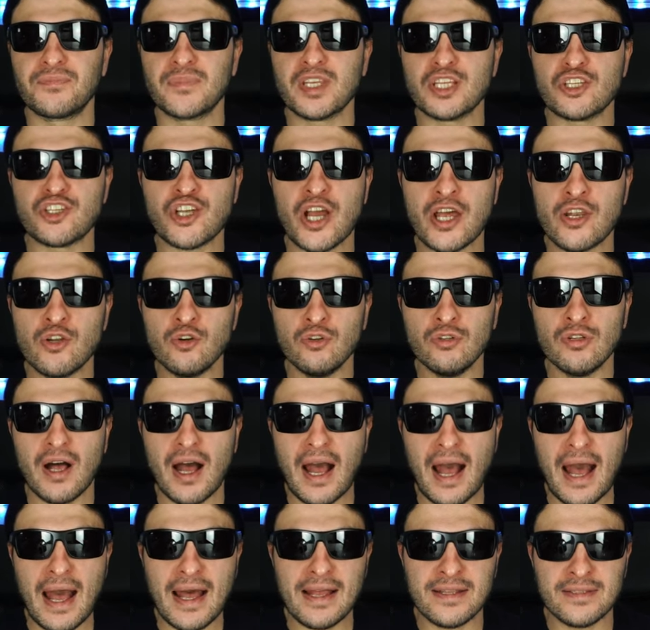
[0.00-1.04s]
channel,
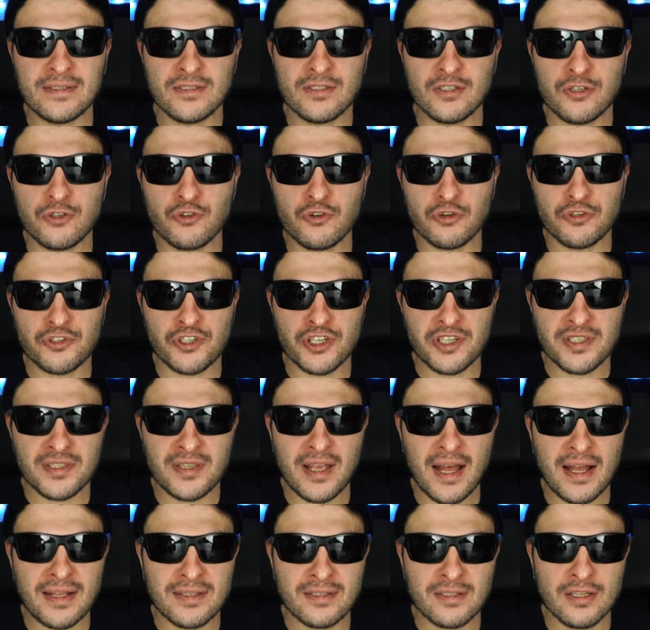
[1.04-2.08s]
and not just
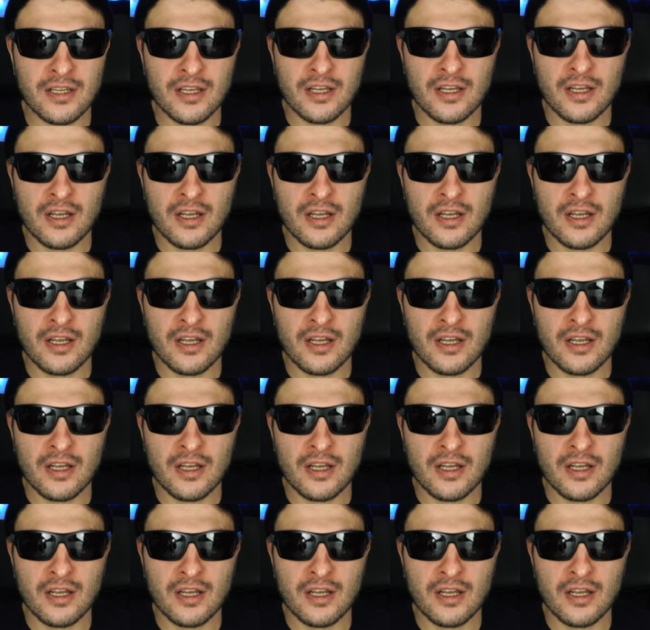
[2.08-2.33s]
that,